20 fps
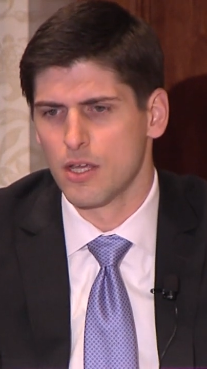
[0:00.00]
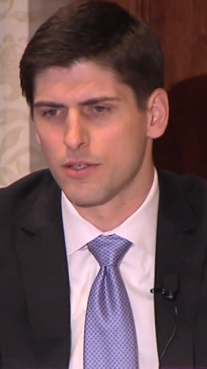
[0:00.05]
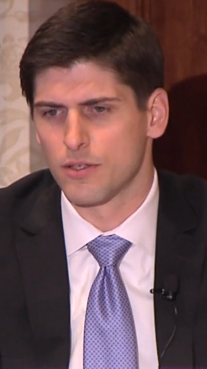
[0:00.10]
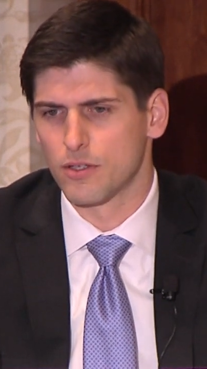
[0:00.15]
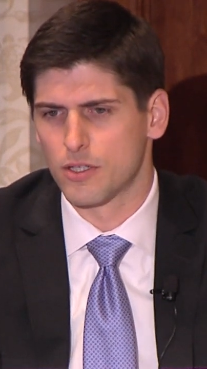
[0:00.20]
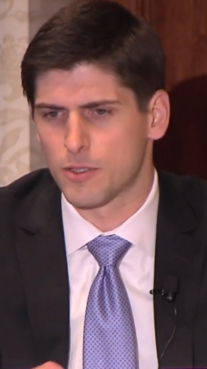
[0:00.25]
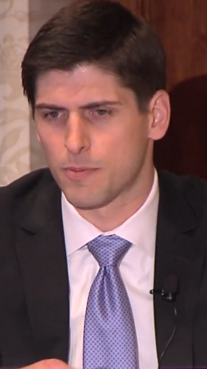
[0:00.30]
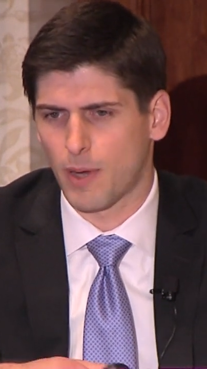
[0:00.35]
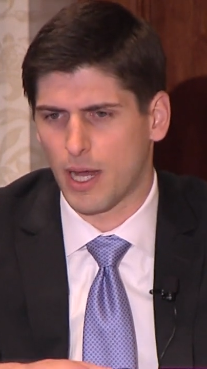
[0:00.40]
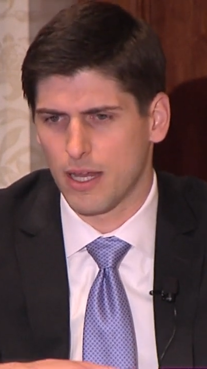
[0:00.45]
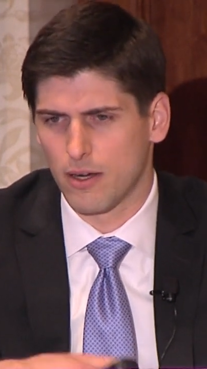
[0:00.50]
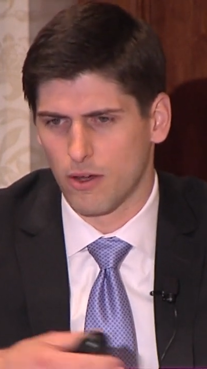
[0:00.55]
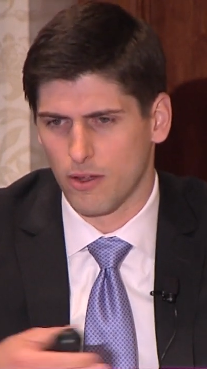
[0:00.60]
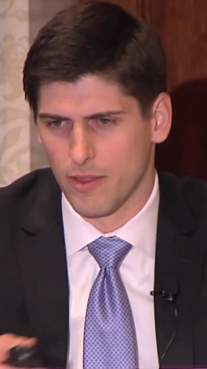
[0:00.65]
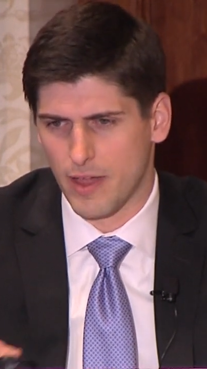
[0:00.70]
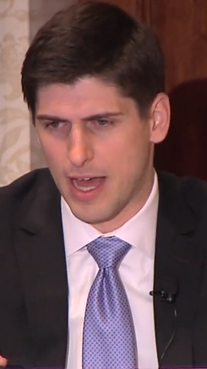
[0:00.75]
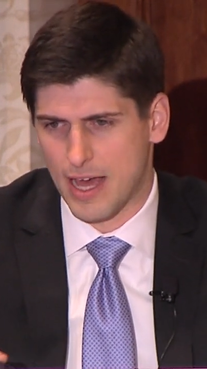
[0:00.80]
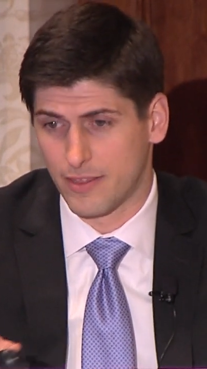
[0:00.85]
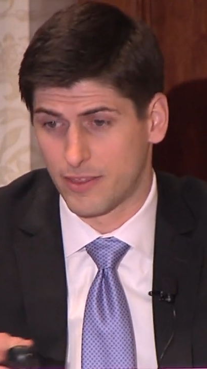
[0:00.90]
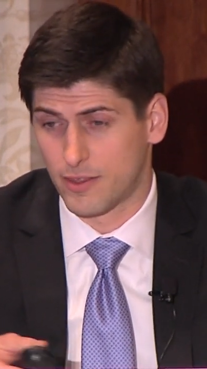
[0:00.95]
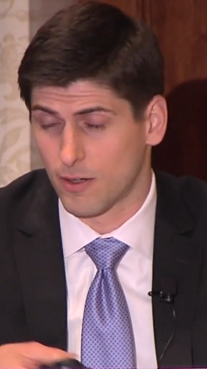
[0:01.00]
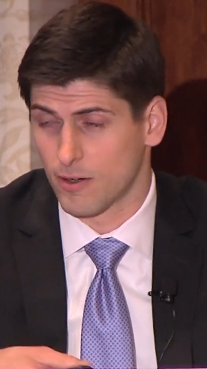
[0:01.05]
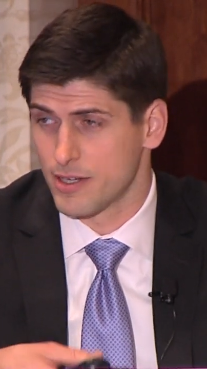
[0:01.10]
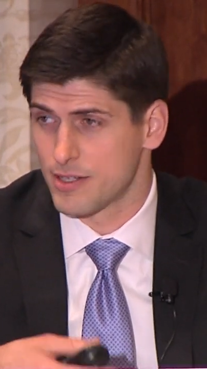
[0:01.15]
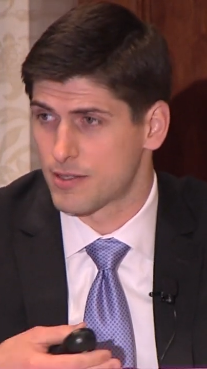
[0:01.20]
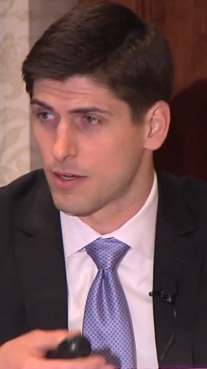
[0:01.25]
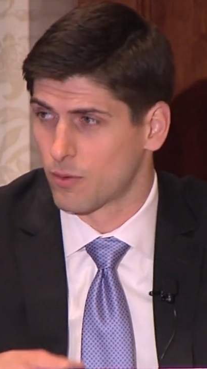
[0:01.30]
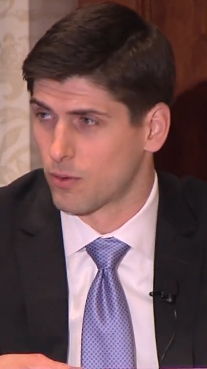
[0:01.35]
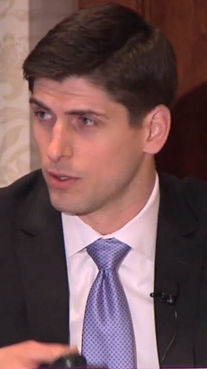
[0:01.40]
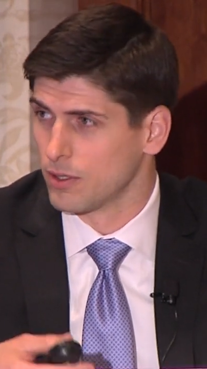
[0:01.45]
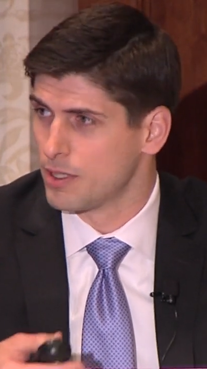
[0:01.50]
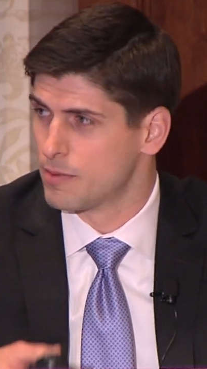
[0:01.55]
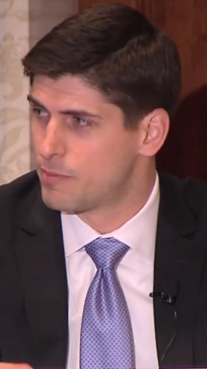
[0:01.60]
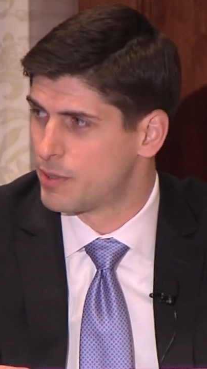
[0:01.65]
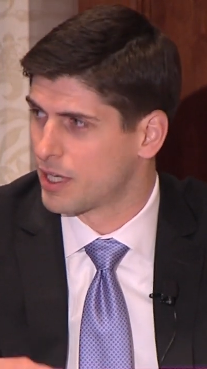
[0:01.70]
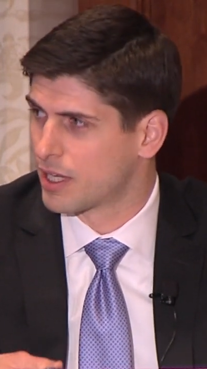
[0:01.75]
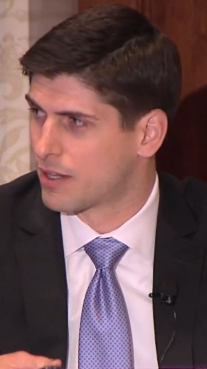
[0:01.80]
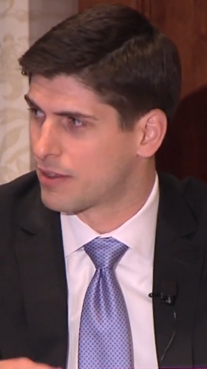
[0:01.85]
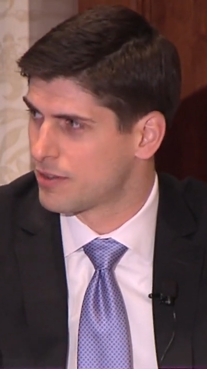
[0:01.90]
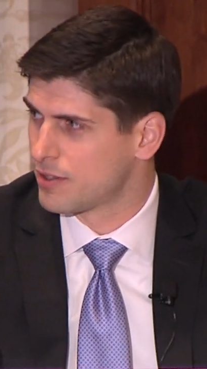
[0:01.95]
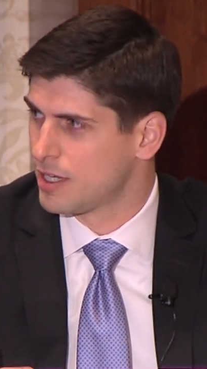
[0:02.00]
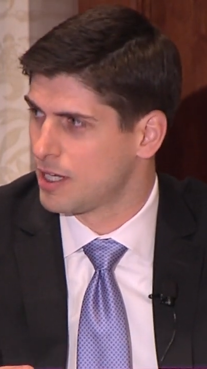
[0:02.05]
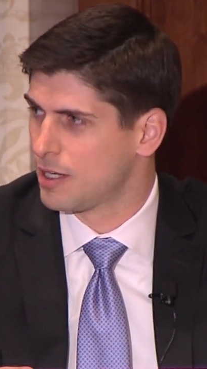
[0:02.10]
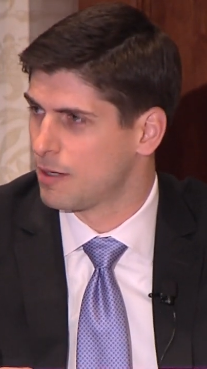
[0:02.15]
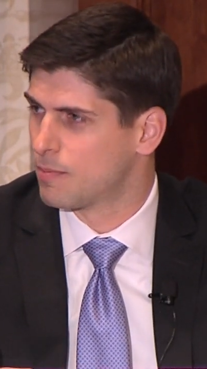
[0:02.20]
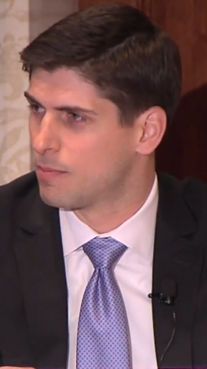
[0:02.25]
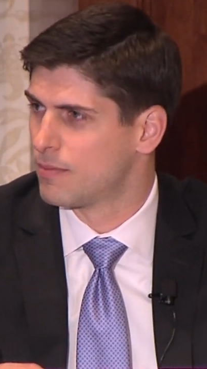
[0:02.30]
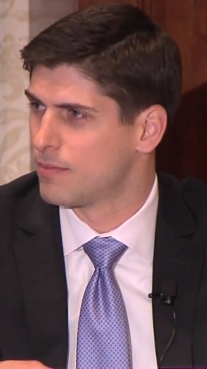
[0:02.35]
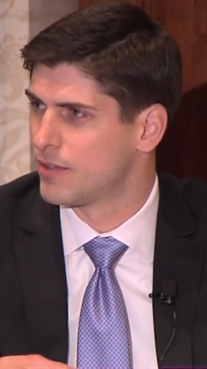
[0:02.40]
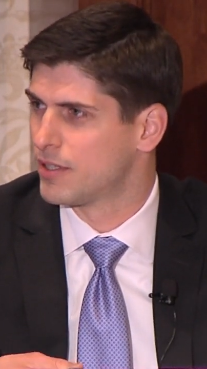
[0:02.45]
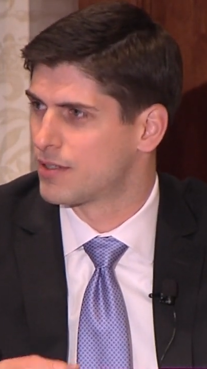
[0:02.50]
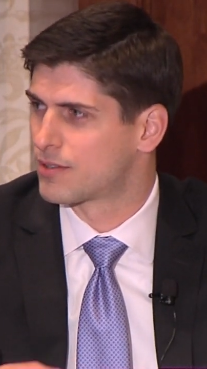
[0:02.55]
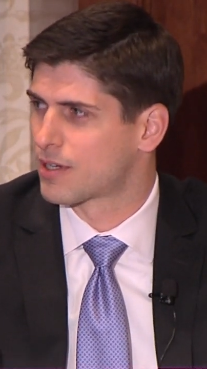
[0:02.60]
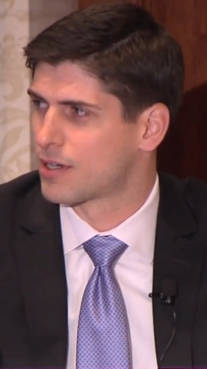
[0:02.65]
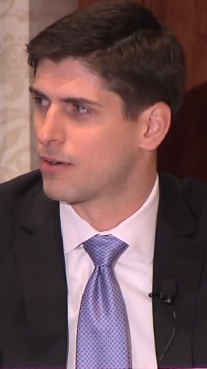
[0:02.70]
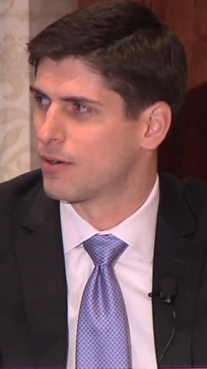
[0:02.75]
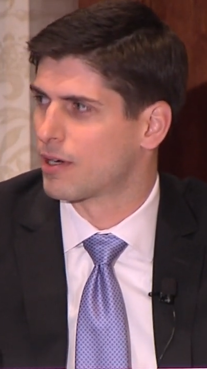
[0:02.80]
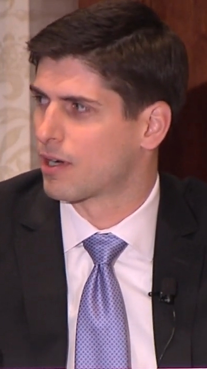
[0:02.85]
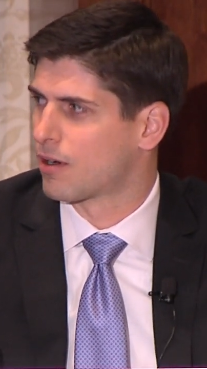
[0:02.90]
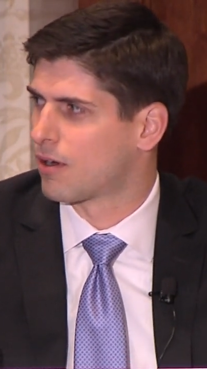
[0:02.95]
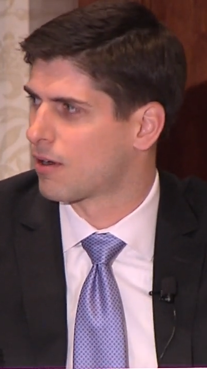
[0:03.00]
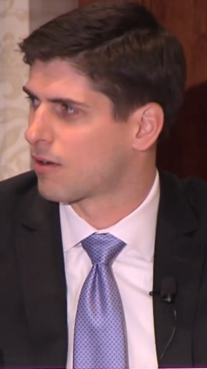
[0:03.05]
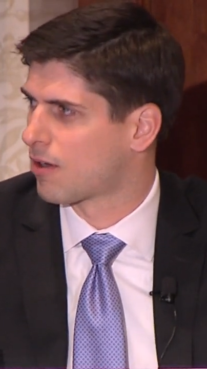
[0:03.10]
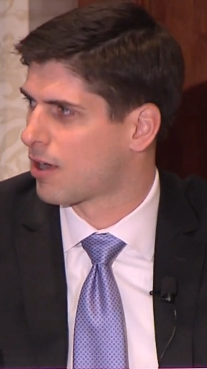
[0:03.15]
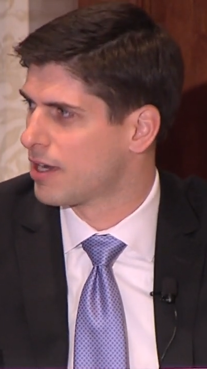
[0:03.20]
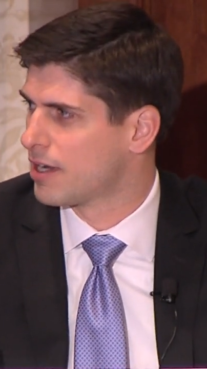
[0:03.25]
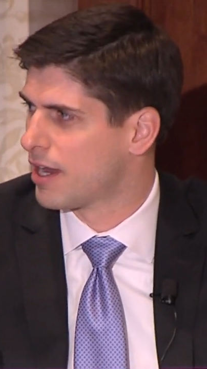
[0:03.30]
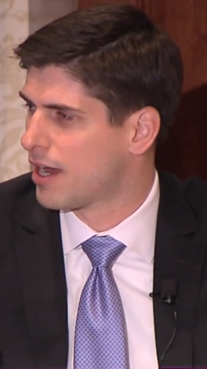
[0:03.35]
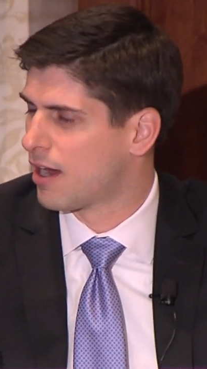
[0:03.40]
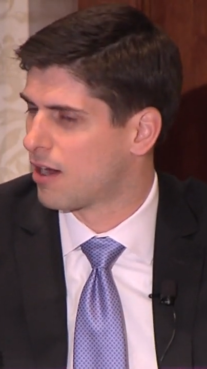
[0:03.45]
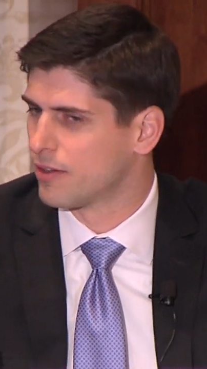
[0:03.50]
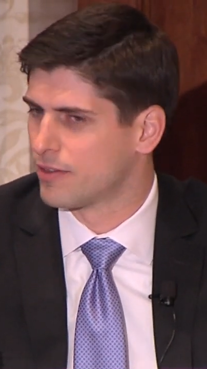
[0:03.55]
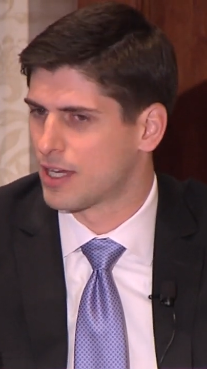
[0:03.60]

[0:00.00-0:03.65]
So despite all that, there is a really big theme that's going on right now,